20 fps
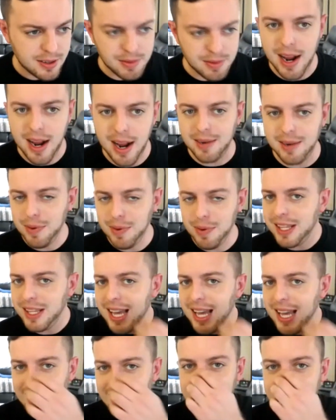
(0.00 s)
Right, it
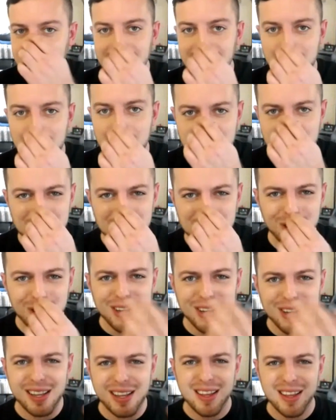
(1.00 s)
really is. And people
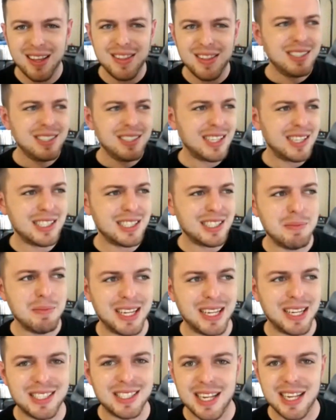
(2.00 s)
are like, this
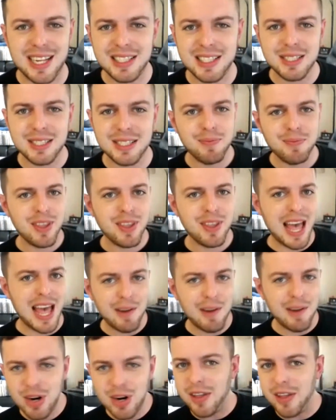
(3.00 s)
doesn't make sense.
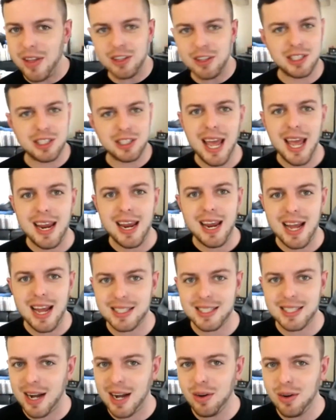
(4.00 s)
Every other state
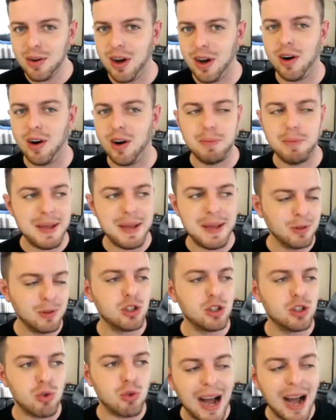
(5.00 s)
has alcohol.
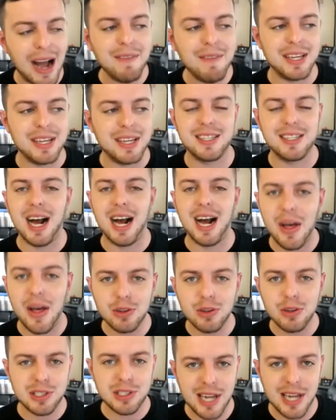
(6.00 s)
People are driving to
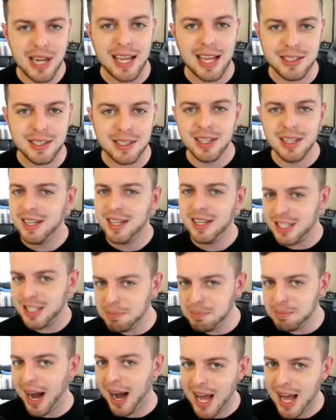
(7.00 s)
other states
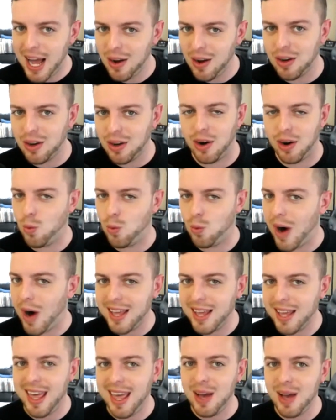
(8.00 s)
to buy alcohol.
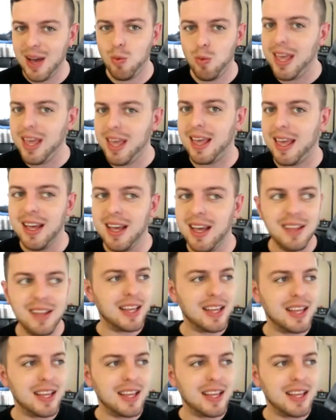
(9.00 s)
Why can't we?